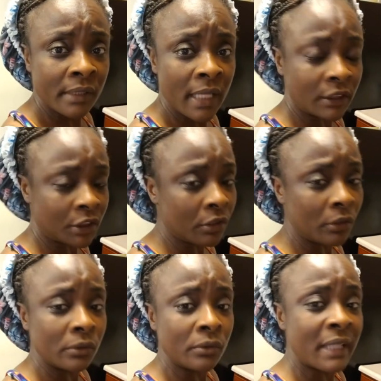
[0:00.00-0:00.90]
and she
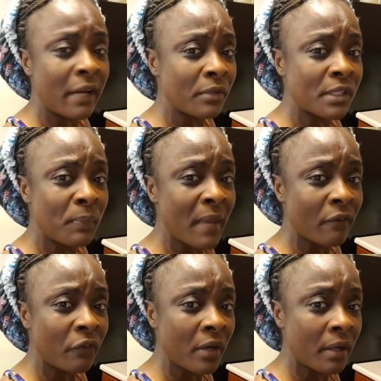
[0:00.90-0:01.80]
gonna lose that
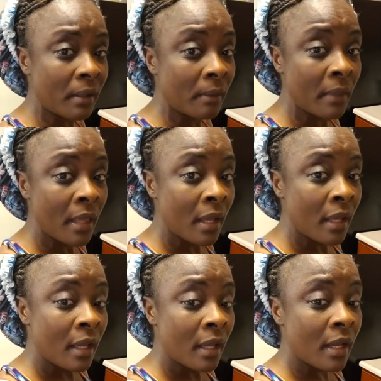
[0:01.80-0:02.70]
respect for him,
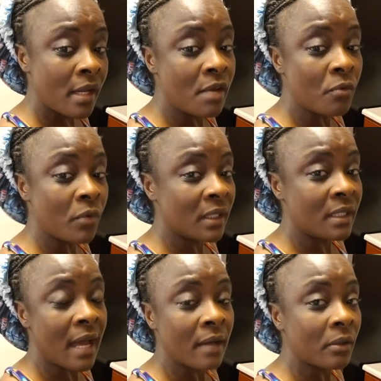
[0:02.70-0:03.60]
and he really
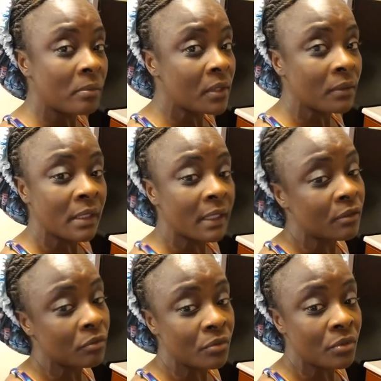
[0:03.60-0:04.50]
not gonna be able to
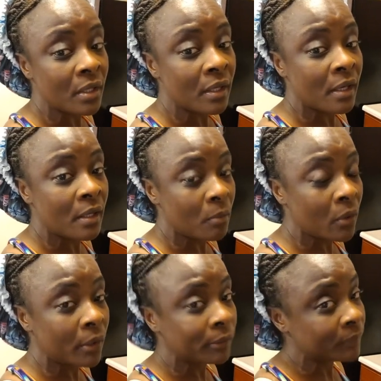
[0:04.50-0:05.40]
get through to her
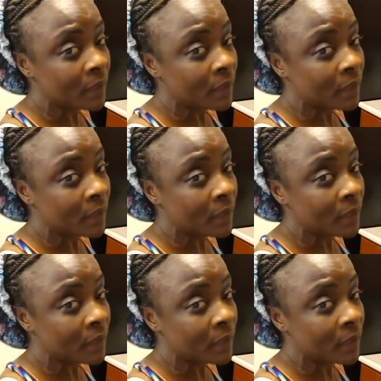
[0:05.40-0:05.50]
anymore.